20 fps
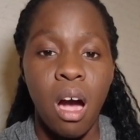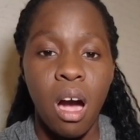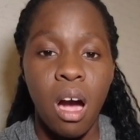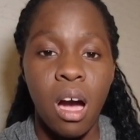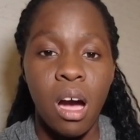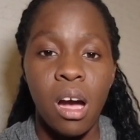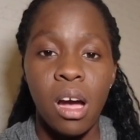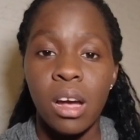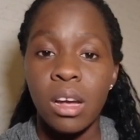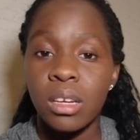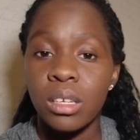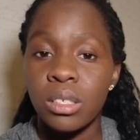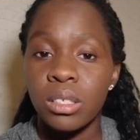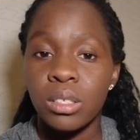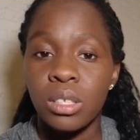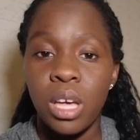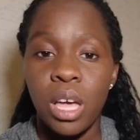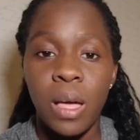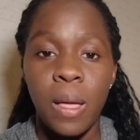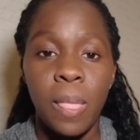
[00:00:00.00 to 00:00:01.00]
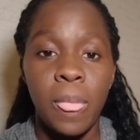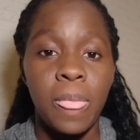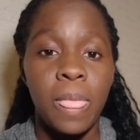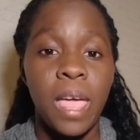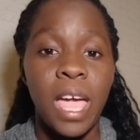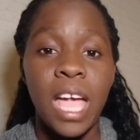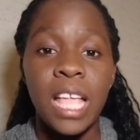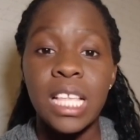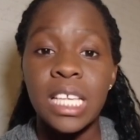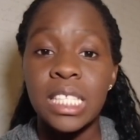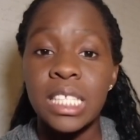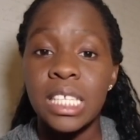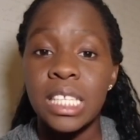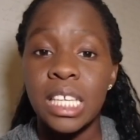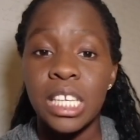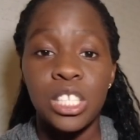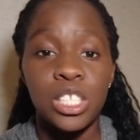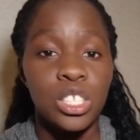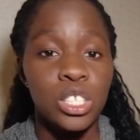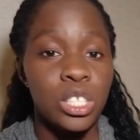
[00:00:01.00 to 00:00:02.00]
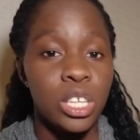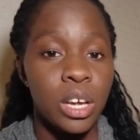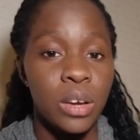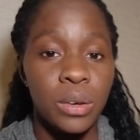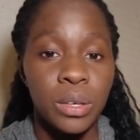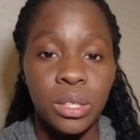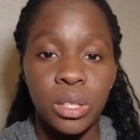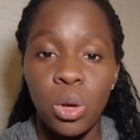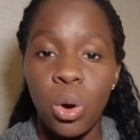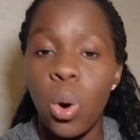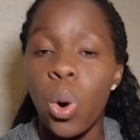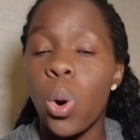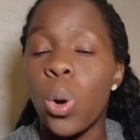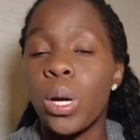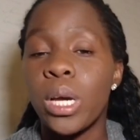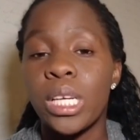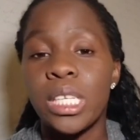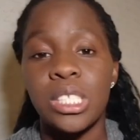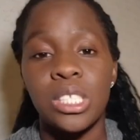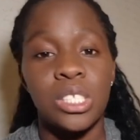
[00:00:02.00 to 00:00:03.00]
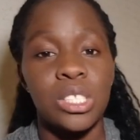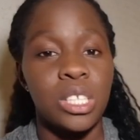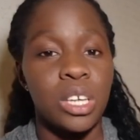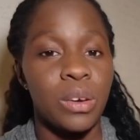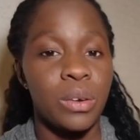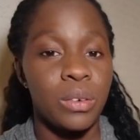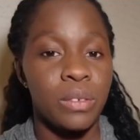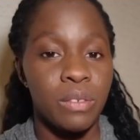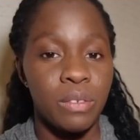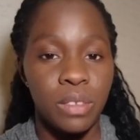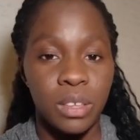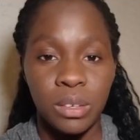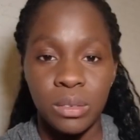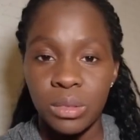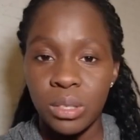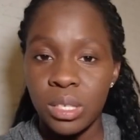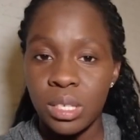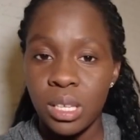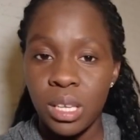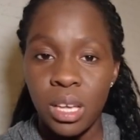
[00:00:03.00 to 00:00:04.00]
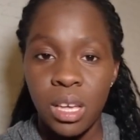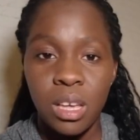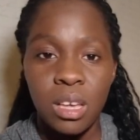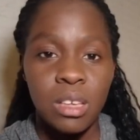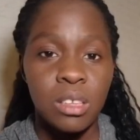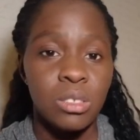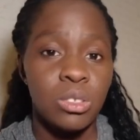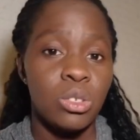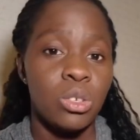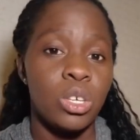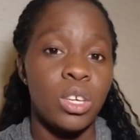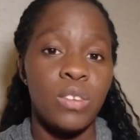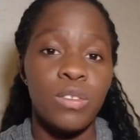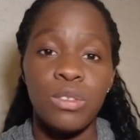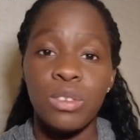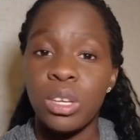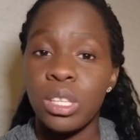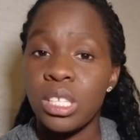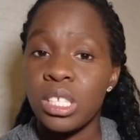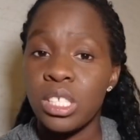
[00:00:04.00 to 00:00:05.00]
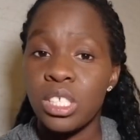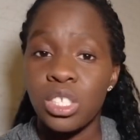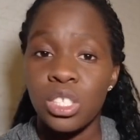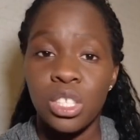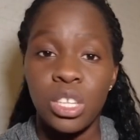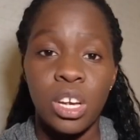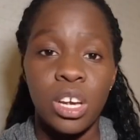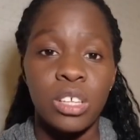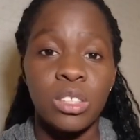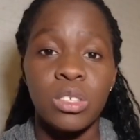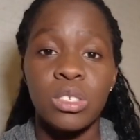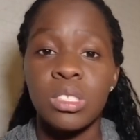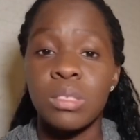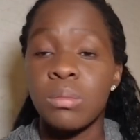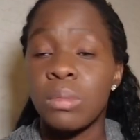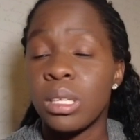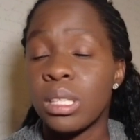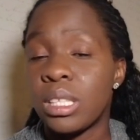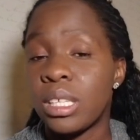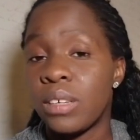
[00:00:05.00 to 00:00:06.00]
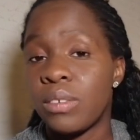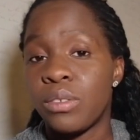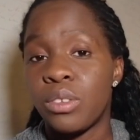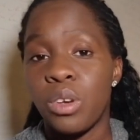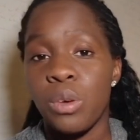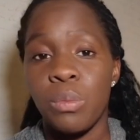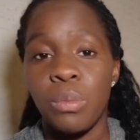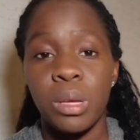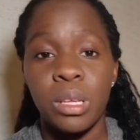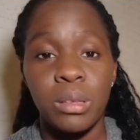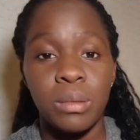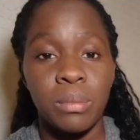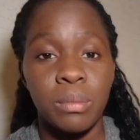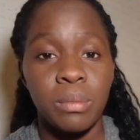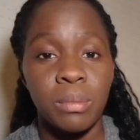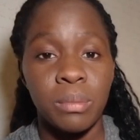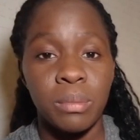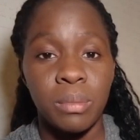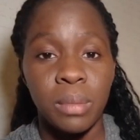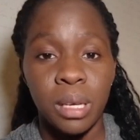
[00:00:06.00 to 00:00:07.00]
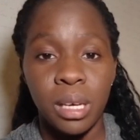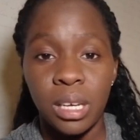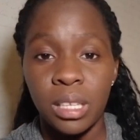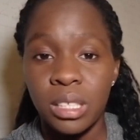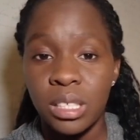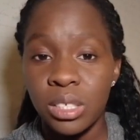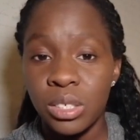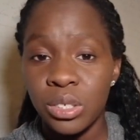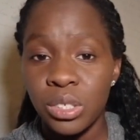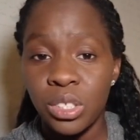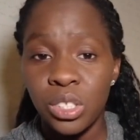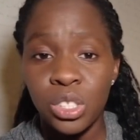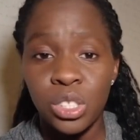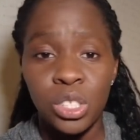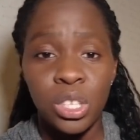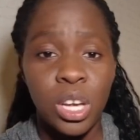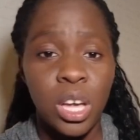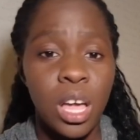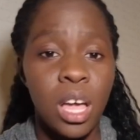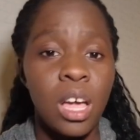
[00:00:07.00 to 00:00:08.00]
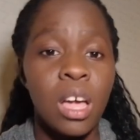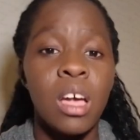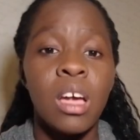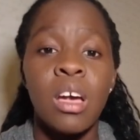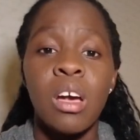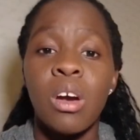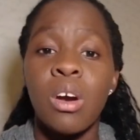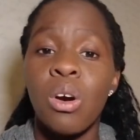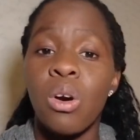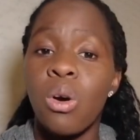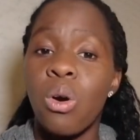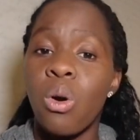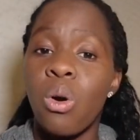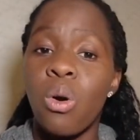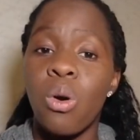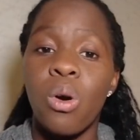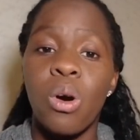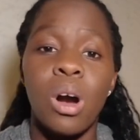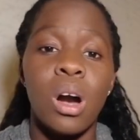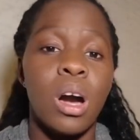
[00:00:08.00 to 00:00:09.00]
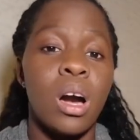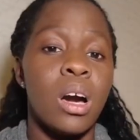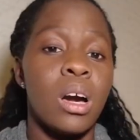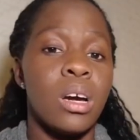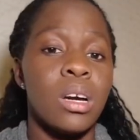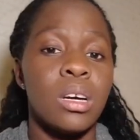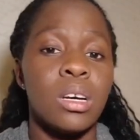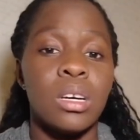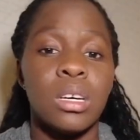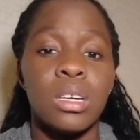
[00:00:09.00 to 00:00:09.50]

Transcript: are anything engineering or engineering fields. So if you're an engineer, it doesn't matter if you're a mechanical engineer or,